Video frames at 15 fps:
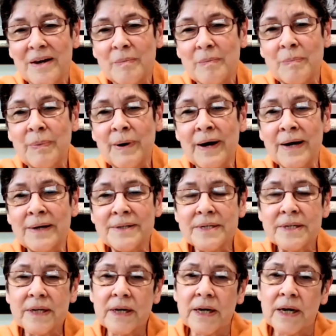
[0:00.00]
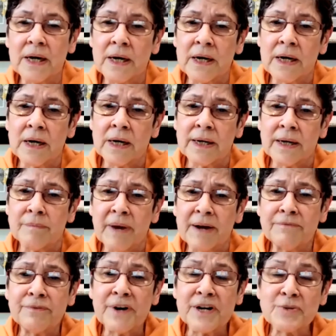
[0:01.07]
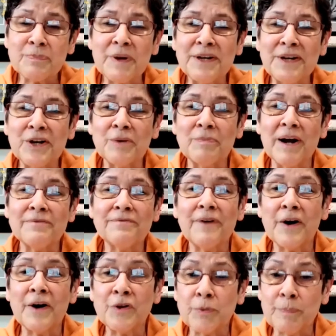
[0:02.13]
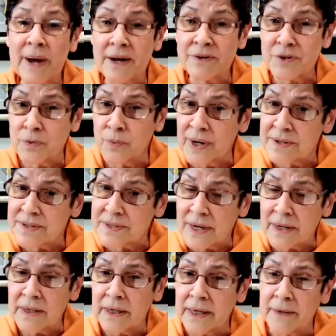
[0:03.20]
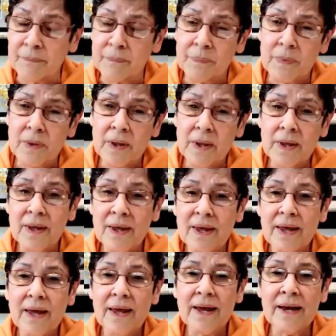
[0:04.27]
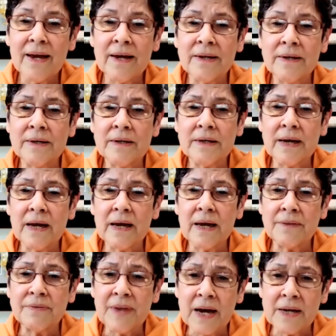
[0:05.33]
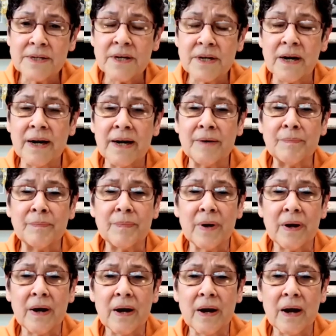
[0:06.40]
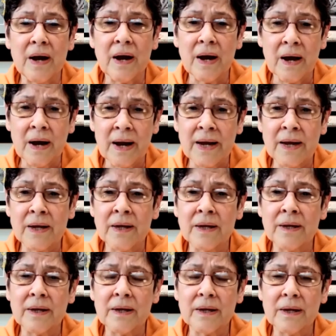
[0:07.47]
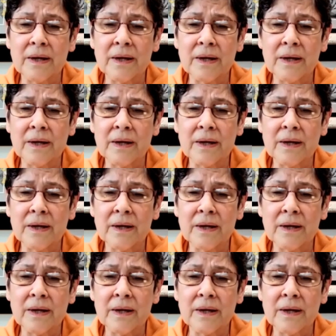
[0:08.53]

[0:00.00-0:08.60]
But in my freshman year, my father passed away suddenly. And at that time, I